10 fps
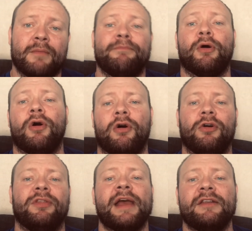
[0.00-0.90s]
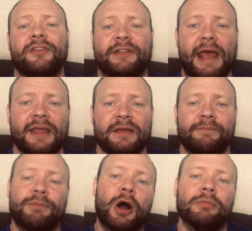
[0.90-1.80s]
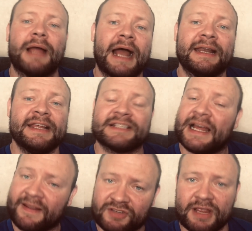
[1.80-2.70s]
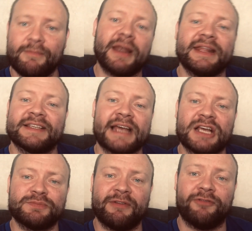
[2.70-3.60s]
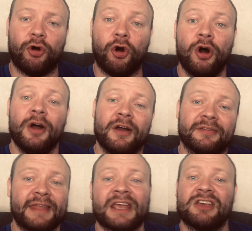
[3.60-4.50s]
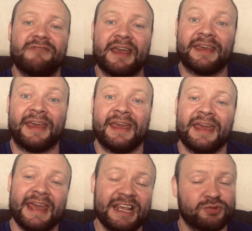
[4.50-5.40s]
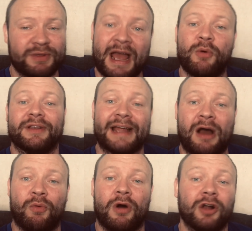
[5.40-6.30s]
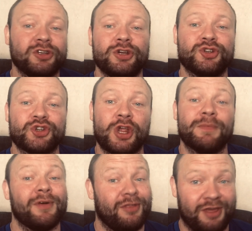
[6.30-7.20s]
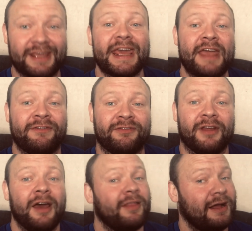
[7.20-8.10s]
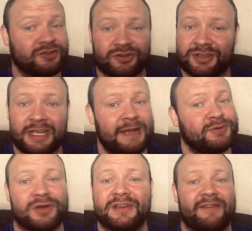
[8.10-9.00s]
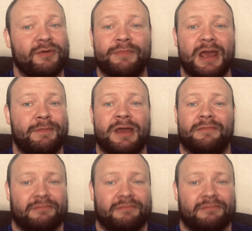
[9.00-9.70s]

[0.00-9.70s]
But at the end of the day, bottom line is, like I've said many times before, Decca Heggie is without a doubt on YouTube the gift that just keeps on giving, baby.